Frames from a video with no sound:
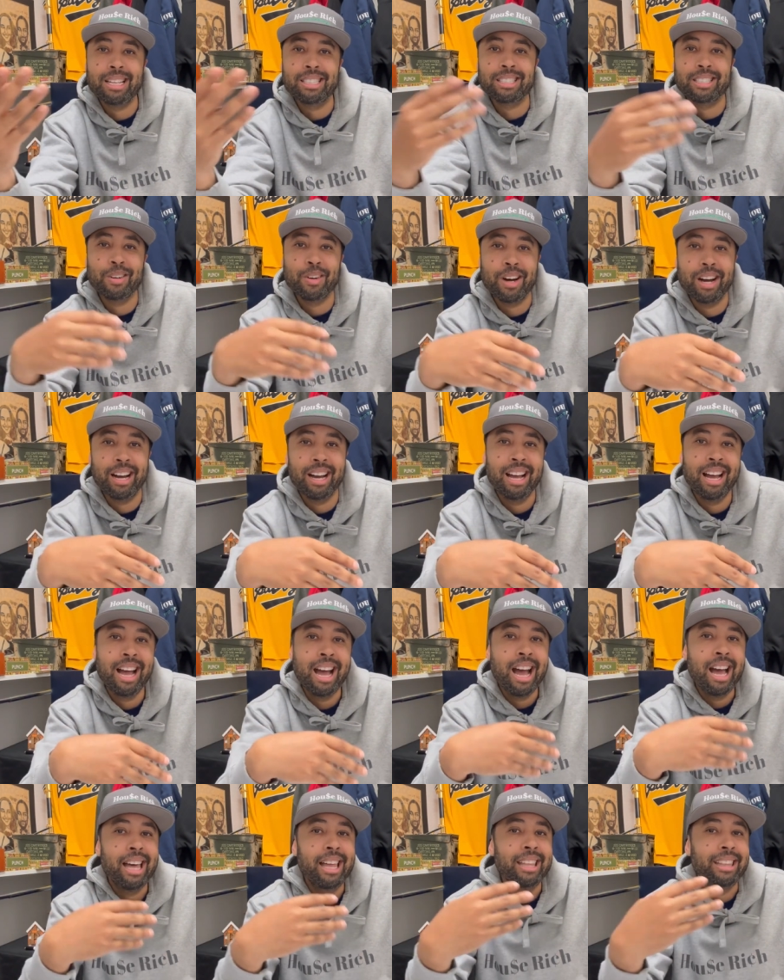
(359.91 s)
So
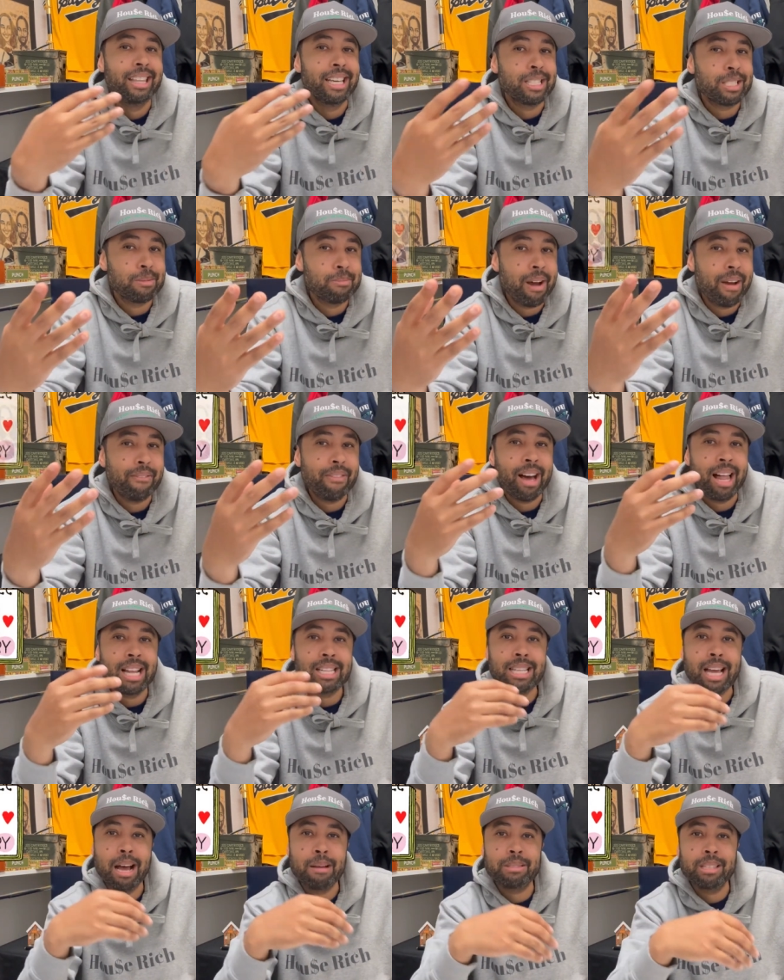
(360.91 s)
this is my
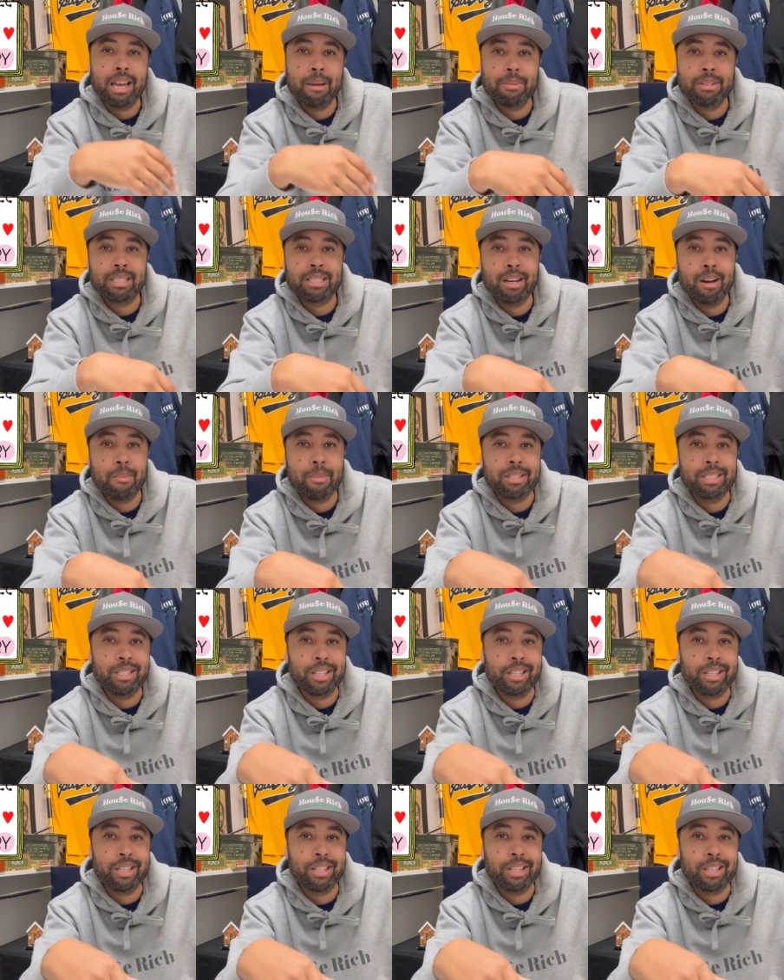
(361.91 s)
Valentine's Day episode, but